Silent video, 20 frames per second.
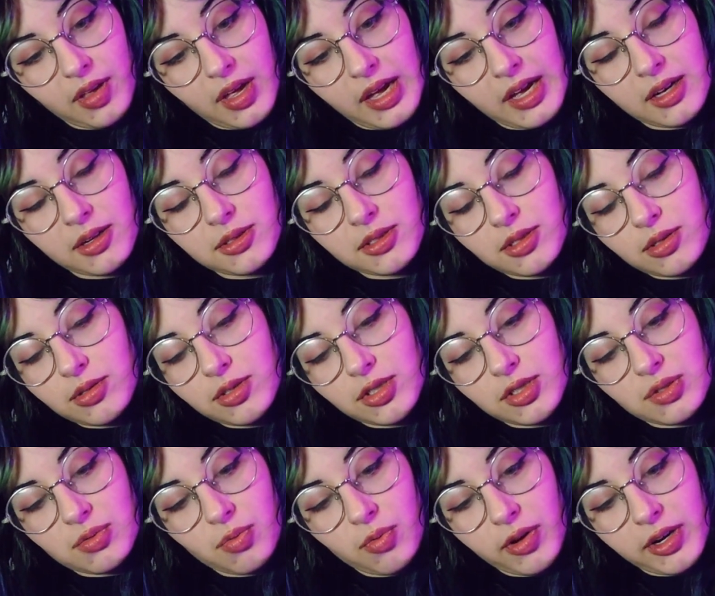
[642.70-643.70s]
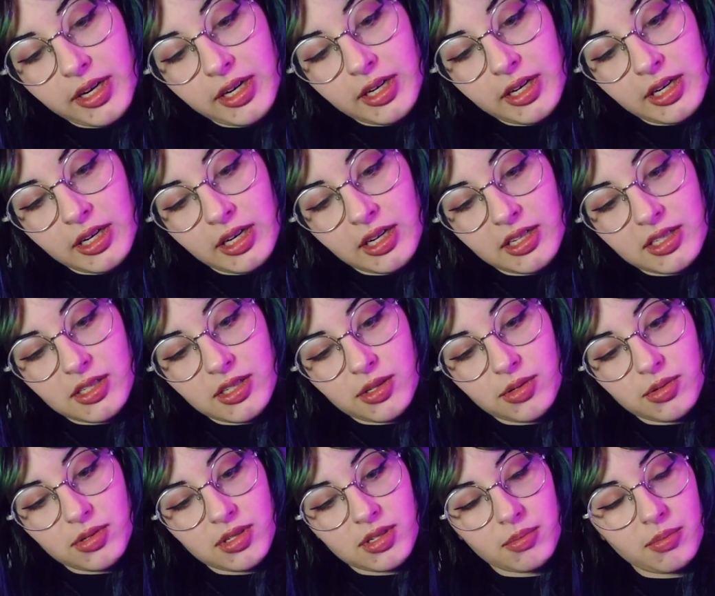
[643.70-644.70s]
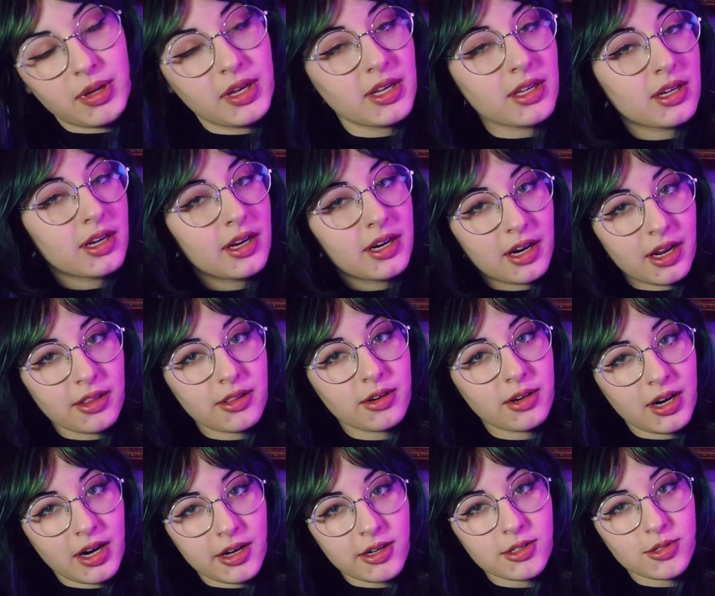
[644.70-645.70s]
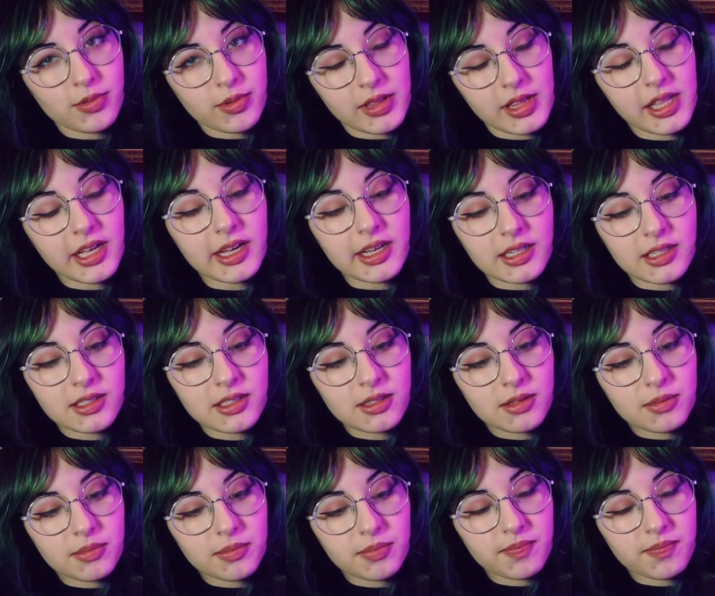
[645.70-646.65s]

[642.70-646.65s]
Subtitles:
I also just wanted an excuse to make another house with legs.